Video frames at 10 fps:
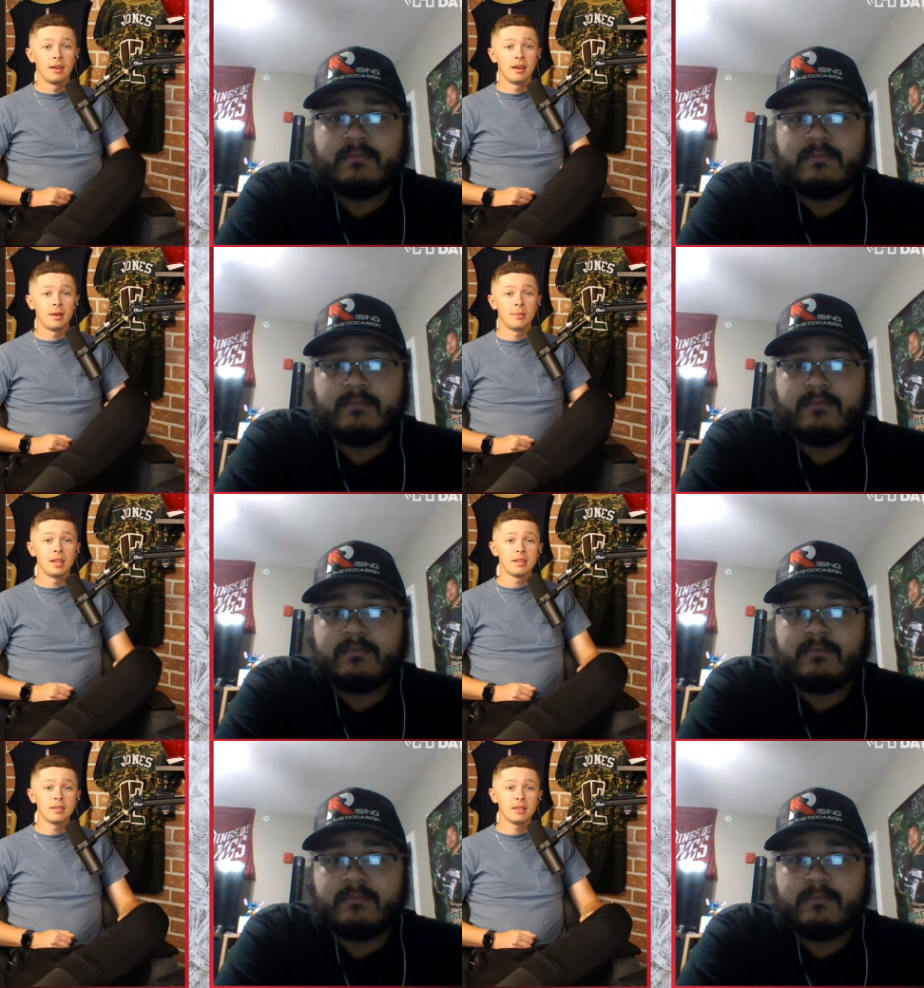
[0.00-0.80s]
Speaker 1: Uh, I mean
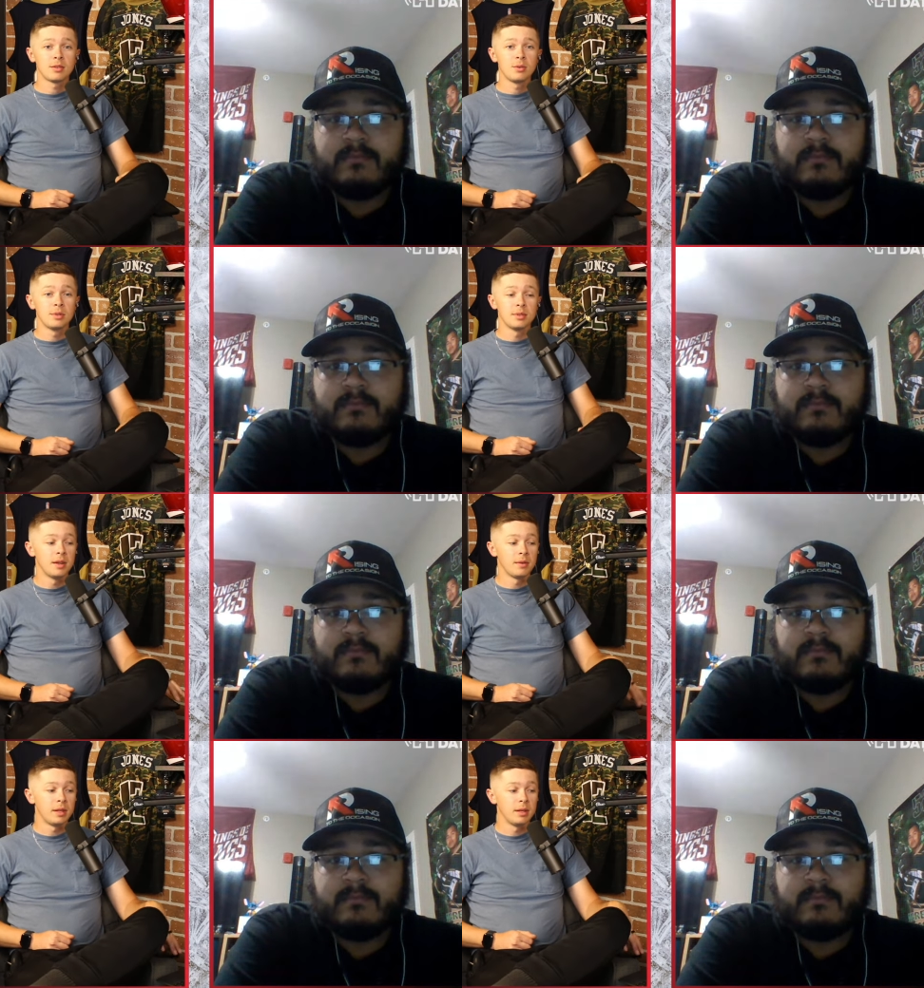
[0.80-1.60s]
that that school is
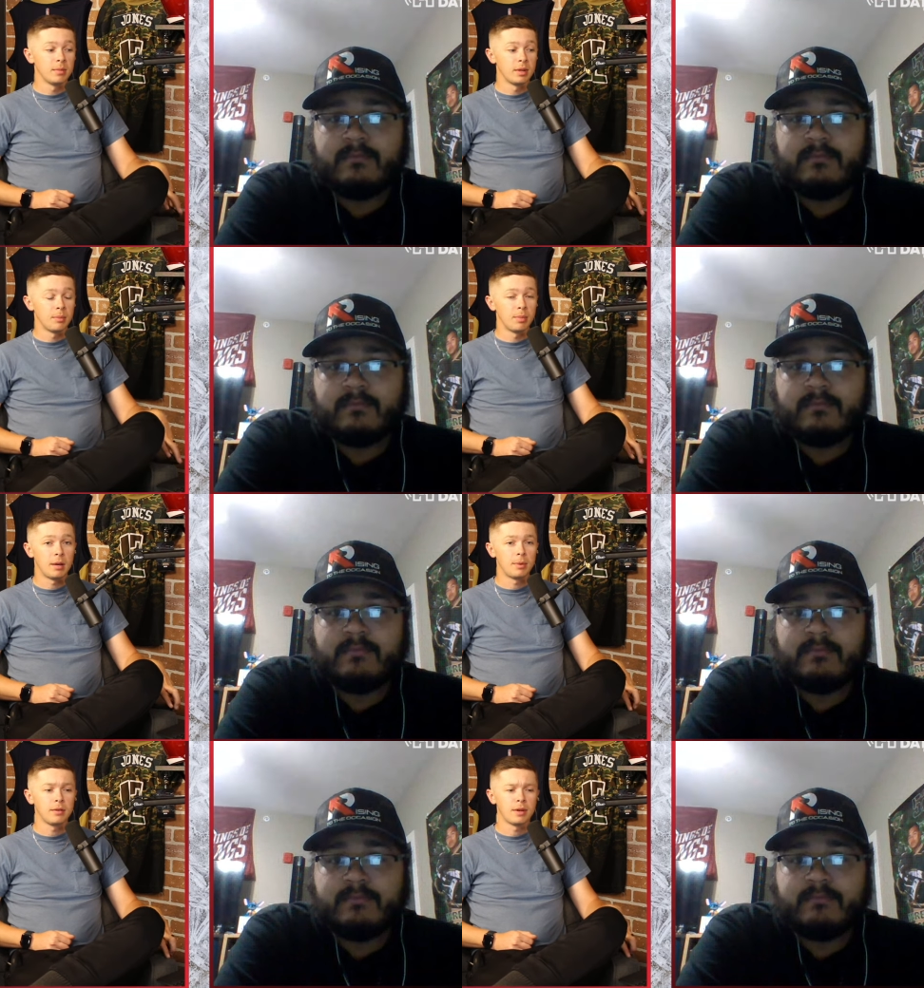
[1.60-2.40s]
definitely uh,
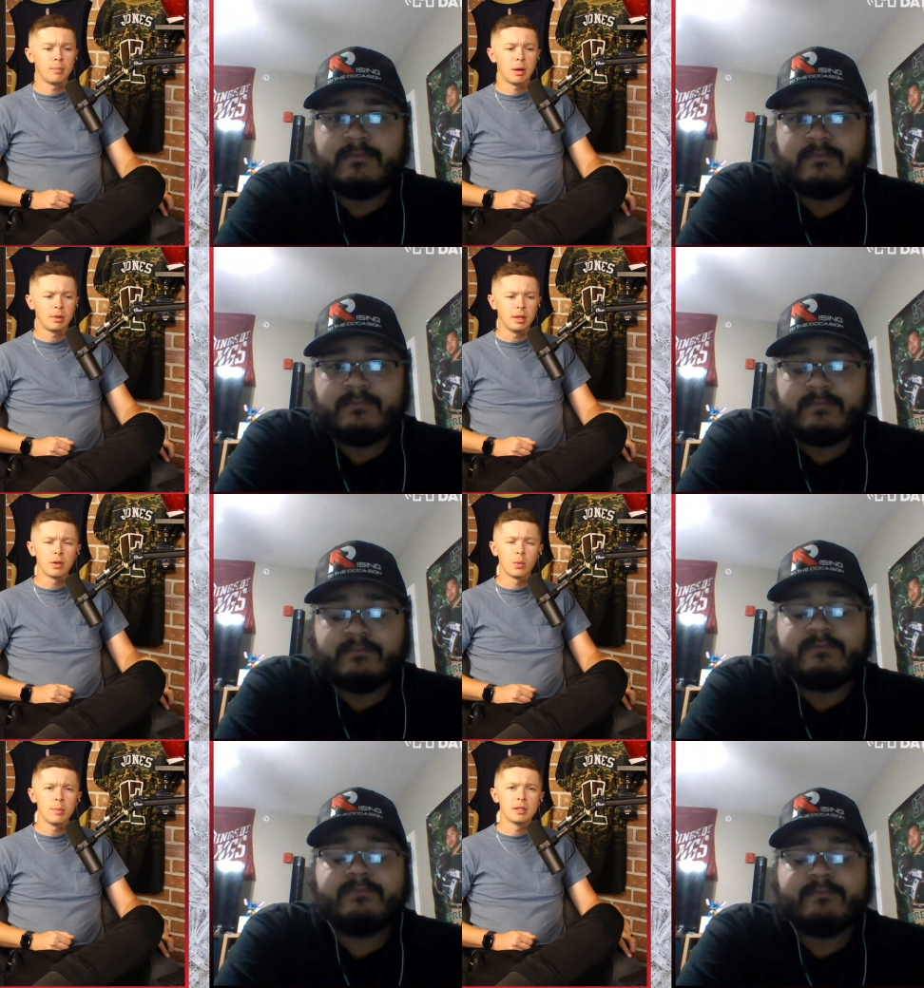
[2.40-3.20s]
popping up. I, I, believe
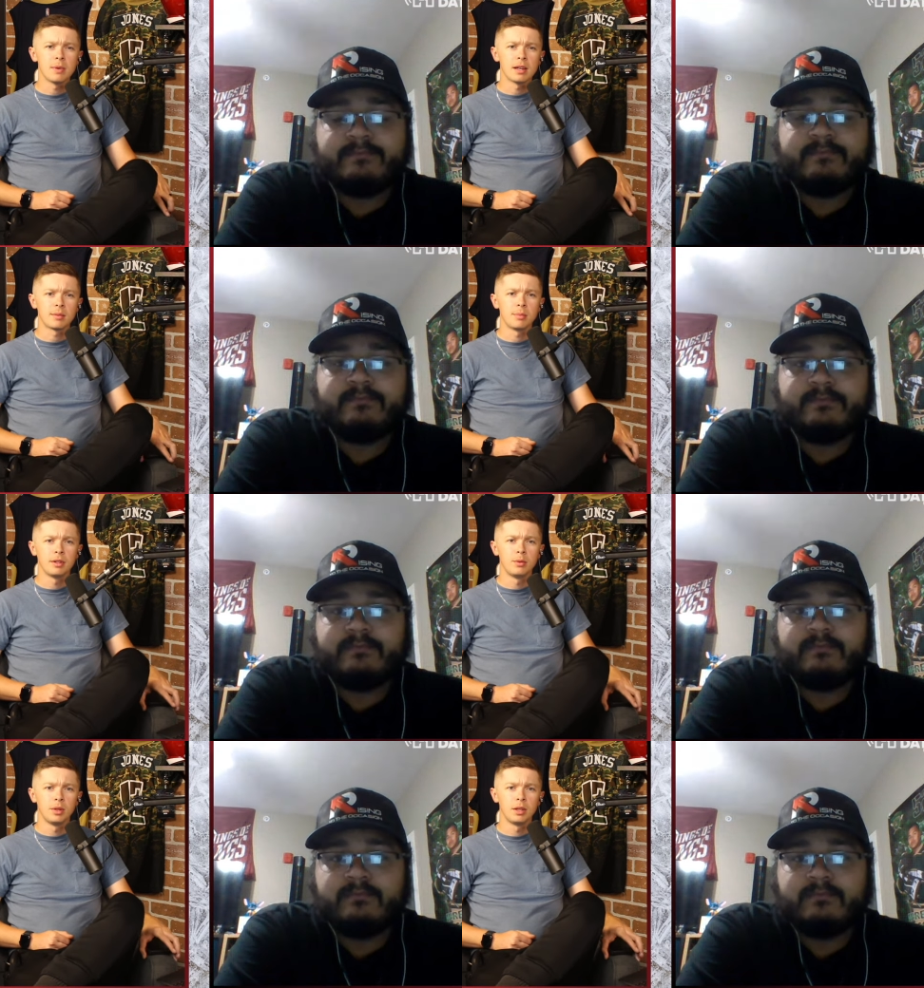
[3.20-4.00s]
their women's basketball
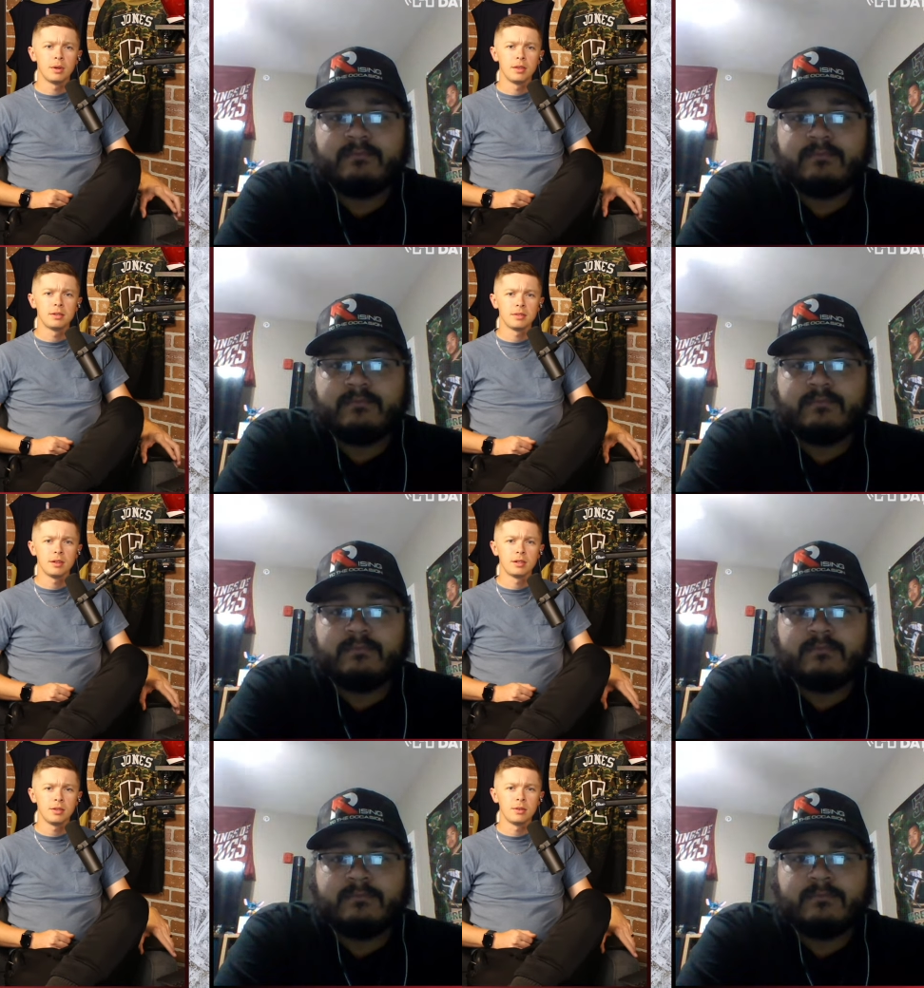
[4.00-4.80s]
did really well this
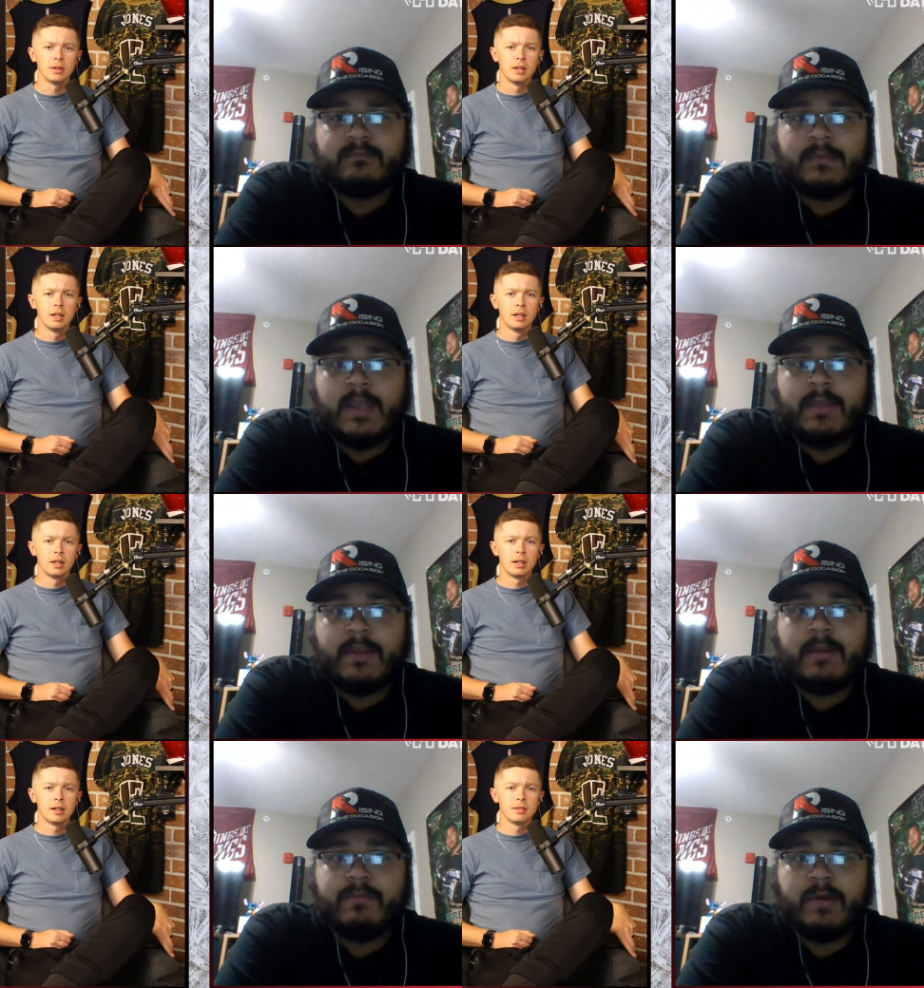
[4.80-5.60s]
year too. Yeah,
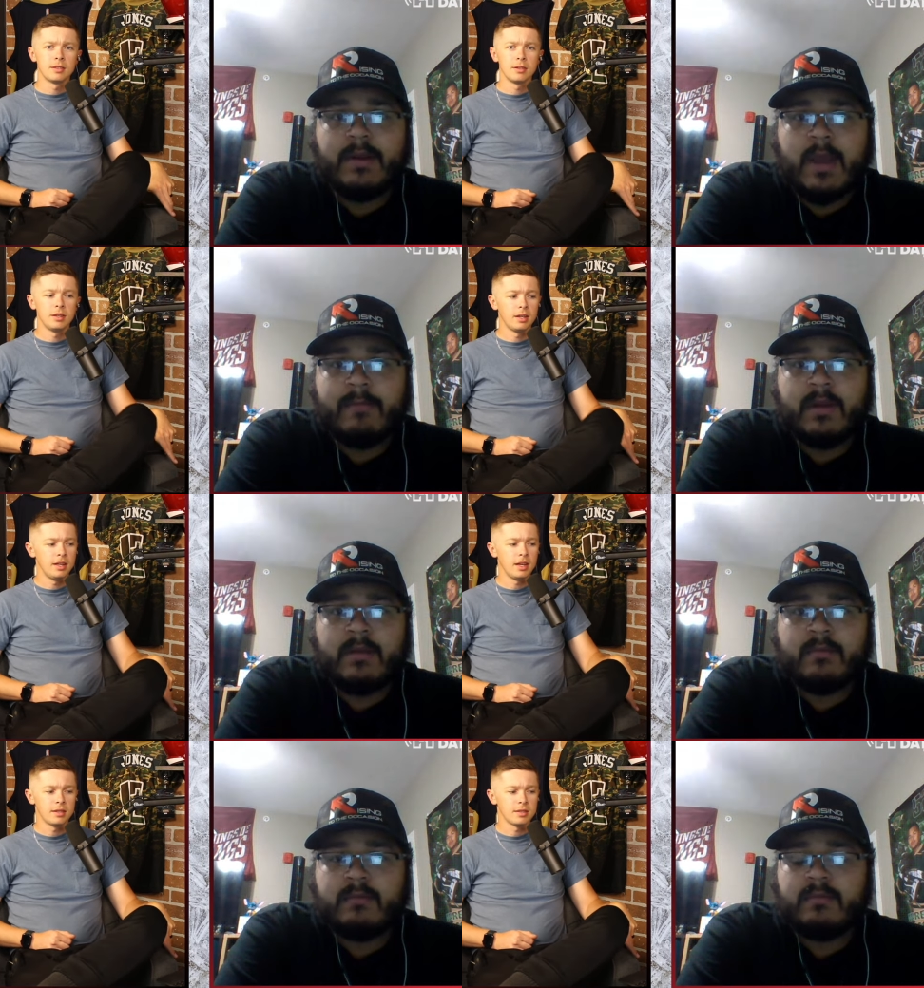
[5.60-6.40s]
they did uh, pretty so,
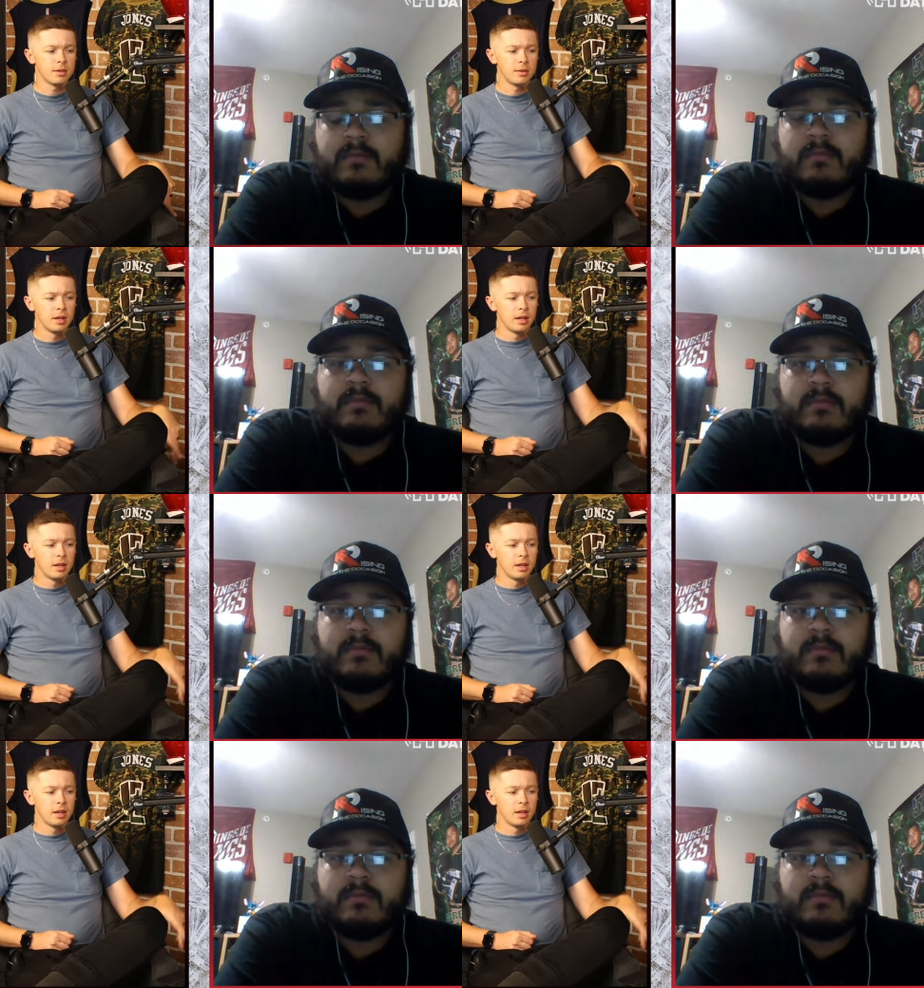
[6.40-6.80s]
dominant. Yeah, so